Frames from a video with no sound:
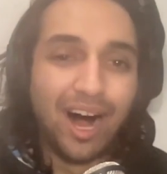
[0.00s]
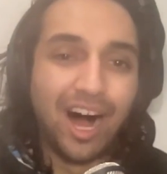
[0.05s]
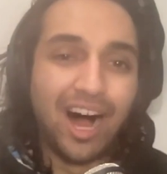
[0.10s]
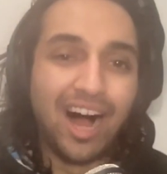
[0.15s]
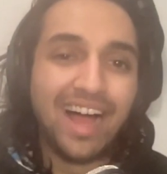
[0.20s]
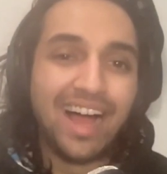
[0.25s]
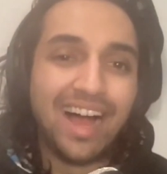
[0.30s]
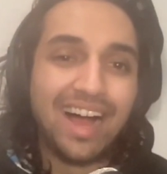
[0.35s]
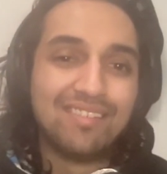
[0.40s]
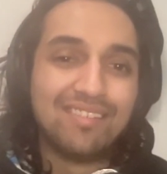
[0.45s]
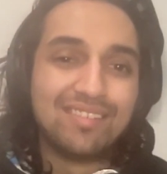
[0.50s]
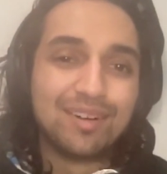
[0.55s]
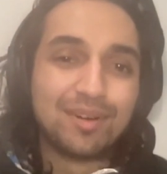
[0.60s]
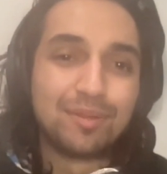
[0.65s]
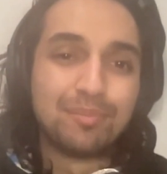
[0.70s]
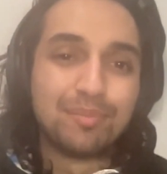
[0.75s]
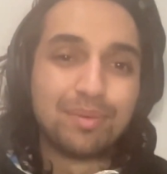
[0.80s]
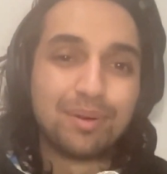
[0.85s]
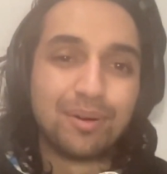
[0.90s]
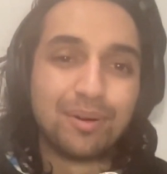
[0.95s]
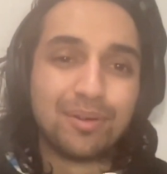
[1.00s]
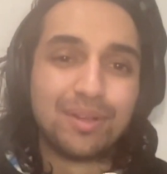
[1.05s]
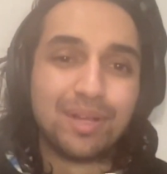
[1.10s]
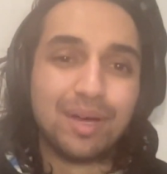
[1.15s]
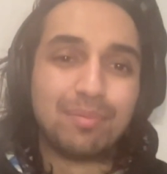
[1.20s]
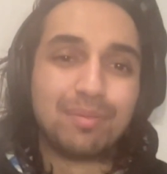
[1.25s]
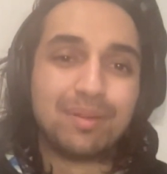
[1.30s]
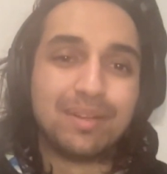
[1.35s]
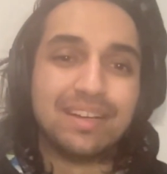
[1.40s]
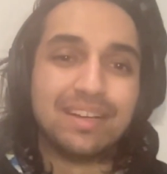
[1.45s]
I have them pulled
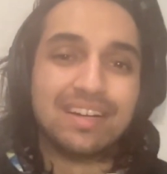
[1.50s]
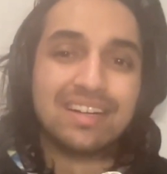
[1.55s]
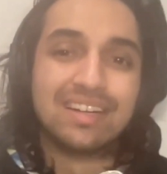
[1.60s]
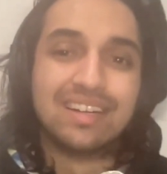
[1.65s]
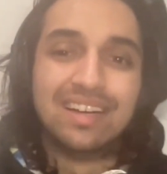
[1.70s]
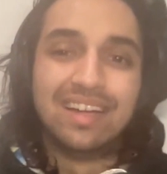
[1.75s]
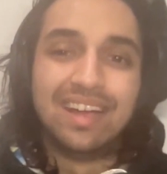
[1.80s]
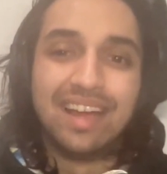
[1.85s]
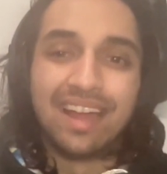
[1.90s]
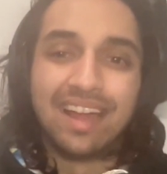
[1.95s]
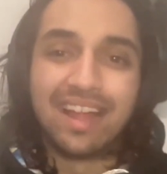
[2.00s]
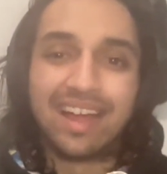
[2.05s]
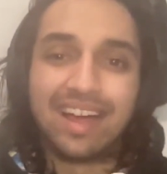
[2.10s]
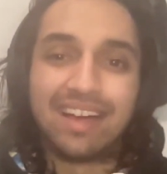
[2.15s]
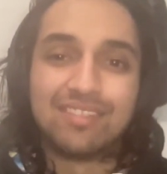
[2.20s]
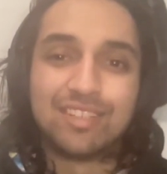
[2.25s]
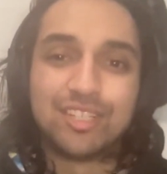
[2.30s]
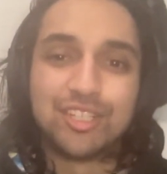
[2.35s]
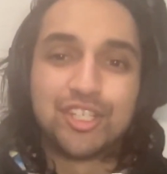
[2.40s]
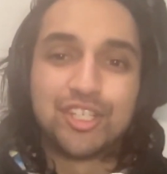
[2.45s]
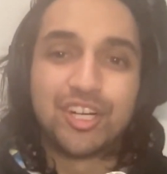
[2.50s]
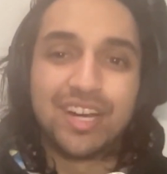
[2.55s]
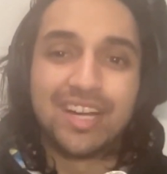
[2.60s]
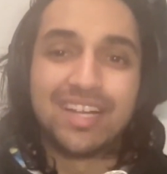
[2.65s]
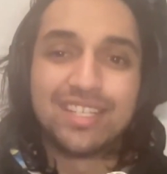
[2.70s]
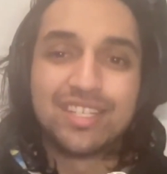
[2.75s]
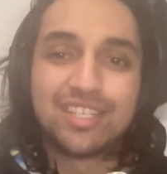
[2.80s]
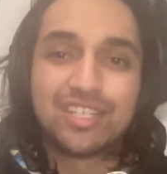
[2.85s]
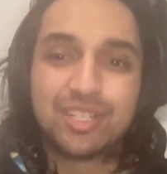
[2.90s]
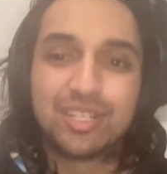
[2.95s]
up here, and I have the
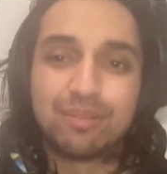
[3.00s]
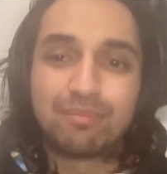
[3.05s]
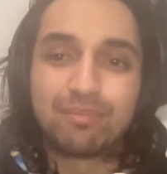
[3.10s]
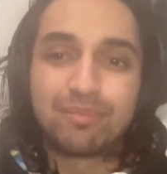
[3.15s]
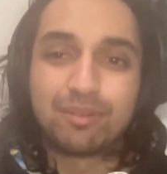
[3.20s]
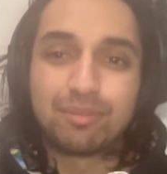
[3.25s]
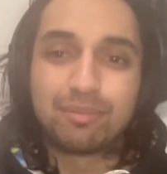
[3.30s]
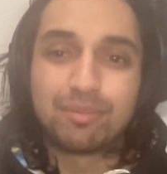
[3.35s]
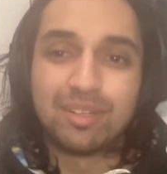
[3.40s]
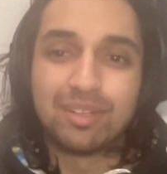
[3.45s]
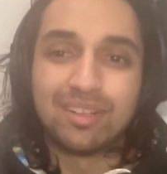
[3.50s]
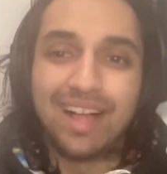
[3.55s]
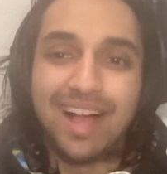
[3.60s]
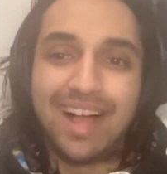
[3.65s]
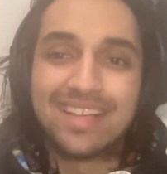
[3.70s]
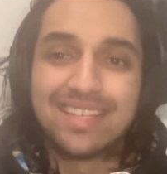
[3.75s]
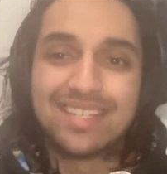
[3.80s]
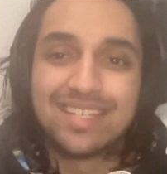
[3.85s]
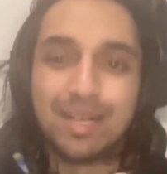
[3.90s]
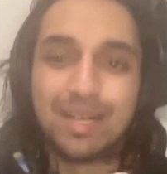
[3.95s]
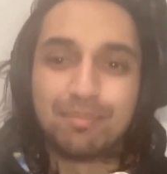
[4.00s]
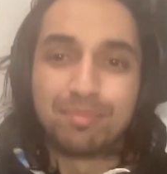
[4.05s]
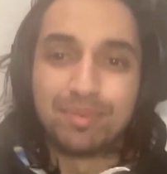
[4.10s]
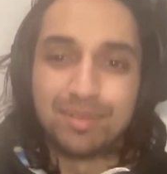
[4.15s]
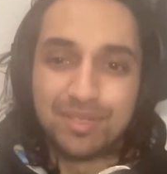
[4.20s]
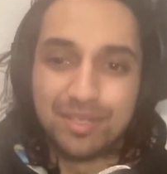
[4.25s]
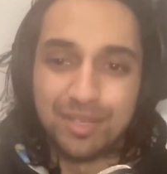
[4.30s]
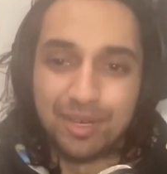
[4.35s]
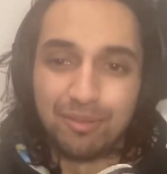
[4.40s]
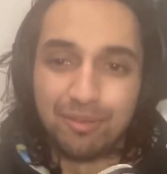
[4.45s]
transcript from the last
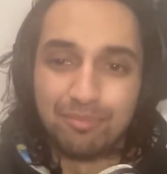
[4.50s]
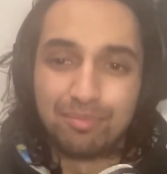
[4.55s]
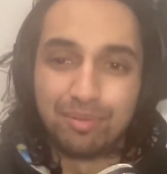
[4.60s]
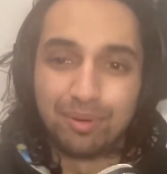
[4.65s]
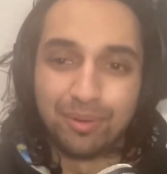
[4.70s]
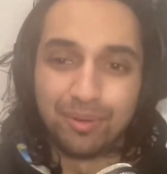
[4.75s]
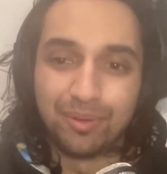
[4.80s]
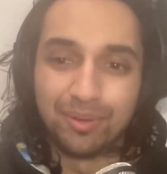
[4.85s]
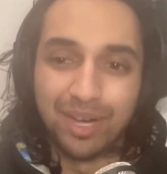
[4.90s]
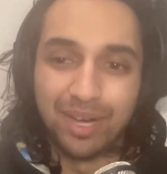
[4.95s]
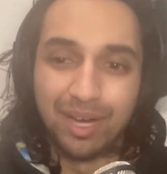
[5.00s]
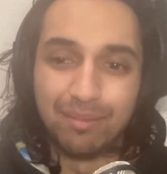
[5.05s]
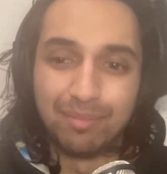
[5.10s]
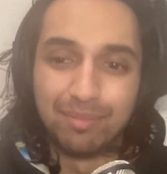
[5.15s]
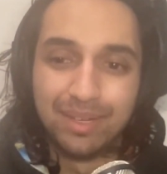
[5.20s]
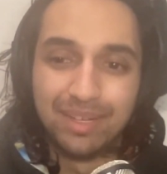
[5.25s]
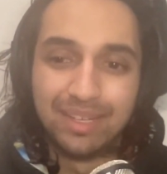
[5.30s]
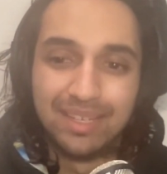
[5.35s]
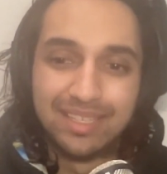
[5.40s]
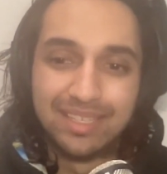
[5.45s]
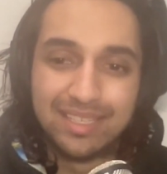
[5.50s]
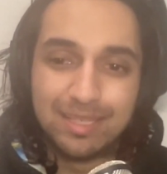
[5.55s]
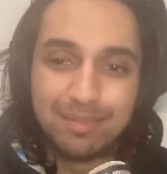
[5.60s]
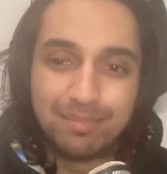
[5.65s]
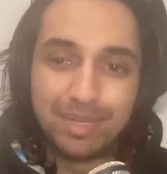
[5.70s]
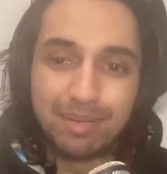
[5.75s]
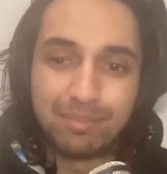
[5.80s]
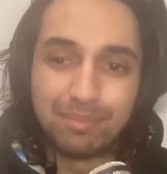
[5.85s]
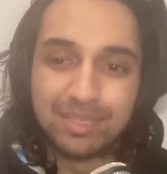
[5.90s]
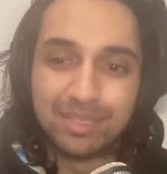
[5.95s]
episode pulled up to
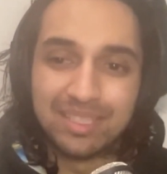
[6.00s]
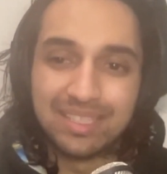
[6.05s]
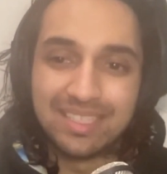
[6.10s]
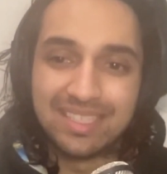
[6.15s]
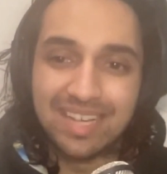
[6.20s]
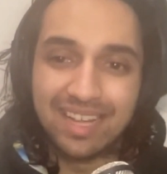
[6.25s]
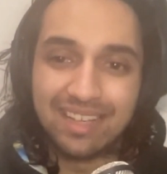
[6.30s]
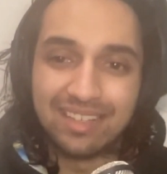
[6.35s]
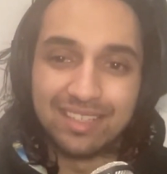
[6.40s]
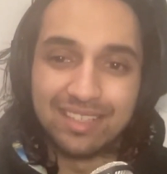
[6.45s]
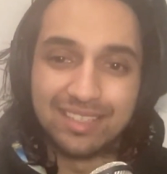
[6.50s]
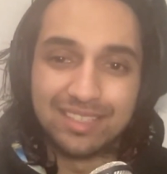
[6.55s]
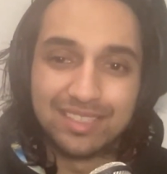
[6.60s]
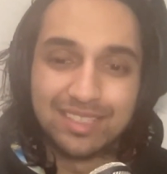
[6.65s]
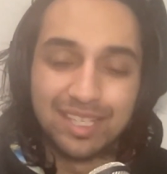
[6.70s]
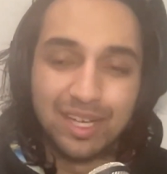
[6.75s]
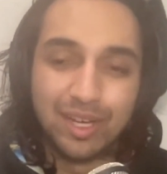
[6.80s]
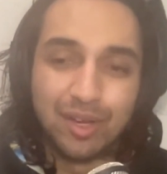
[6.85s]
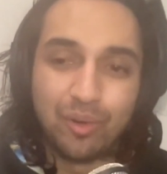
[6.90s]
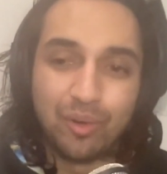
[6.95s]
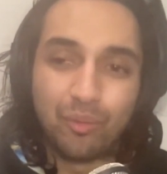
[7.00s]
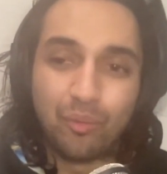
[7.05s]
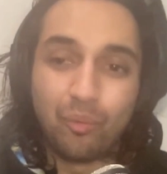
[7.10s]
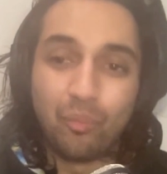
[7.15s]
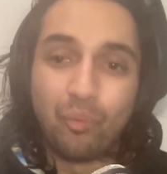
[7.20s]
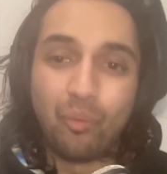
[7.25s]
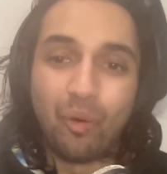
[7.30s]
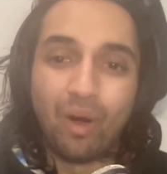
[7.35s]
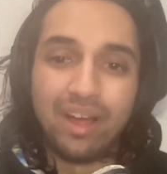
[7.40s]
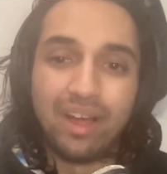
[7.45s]
be able to tell us
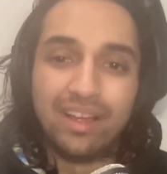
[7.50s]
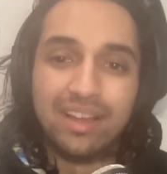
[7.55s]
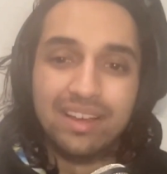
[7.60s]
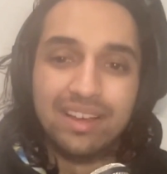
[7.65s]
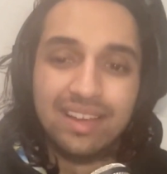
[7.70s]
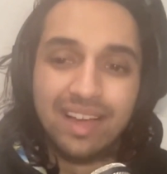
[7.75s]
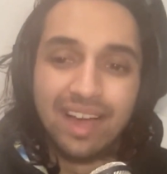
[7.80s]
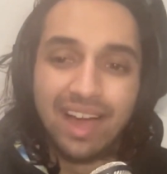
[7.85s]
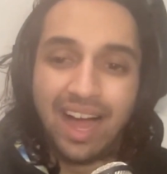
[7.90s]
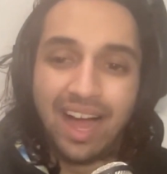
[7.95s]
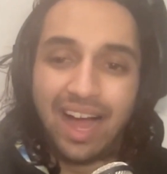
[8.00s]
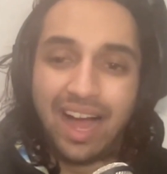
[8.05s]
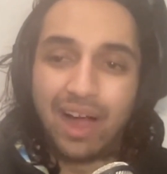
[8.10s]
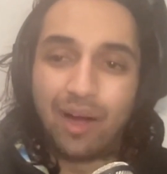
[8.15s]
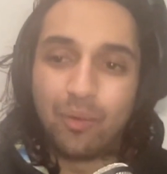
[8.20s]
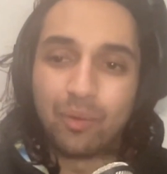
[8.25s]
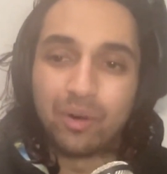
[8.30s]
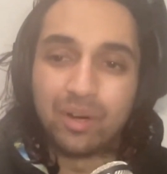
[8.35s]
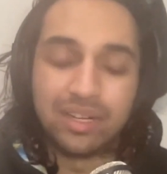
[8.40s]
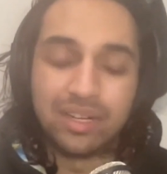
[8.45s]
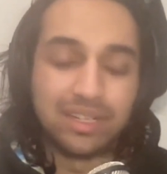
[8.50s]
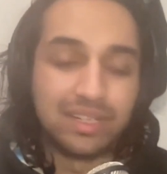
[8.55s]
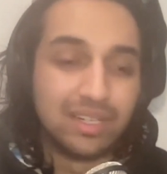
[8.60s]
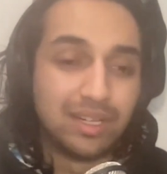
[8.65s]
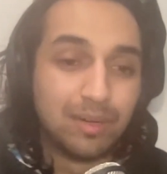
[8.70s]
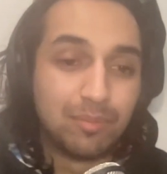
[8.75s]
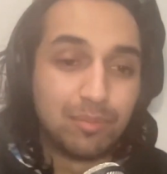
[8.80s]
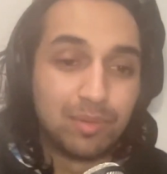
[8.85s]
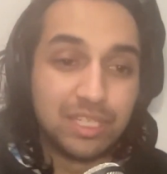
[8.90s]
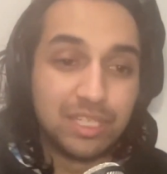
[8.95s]
what our
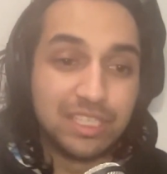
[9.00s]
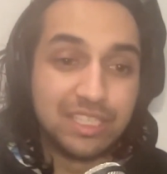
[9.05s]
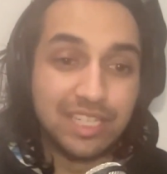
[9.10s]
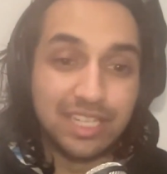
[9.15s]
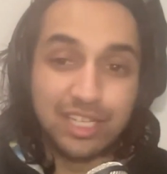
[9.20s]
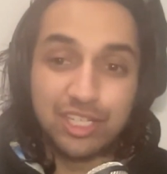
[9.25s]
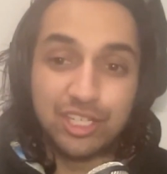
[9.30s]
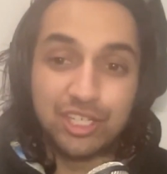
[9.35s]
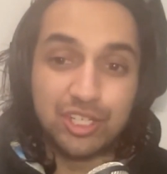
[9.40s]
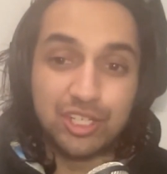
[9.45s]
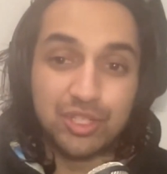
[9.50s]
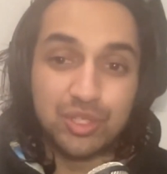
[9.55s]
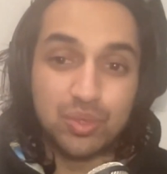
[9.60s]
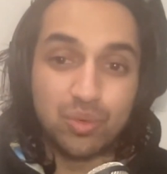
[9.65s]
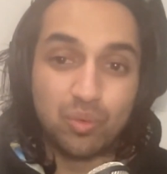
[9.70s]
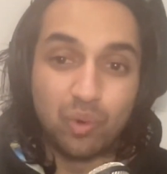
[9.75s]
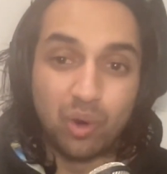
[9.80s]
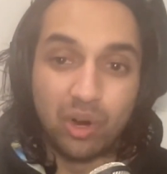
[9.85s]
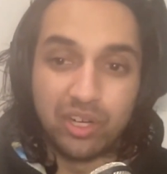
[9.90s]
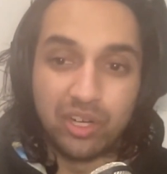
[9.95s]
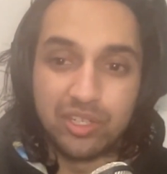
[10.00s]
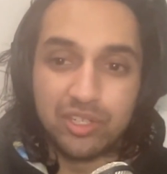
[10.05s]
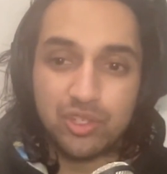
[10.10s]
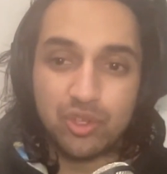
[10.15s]
predictions were.